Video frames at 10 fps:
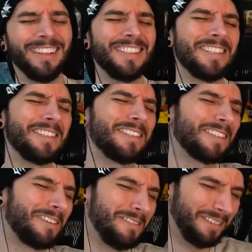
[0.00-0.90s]
they
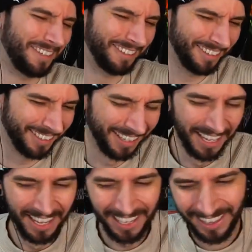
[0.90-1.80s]
so good.
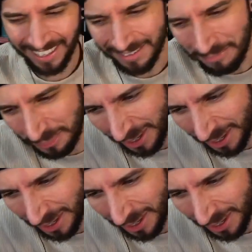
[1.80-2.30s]
That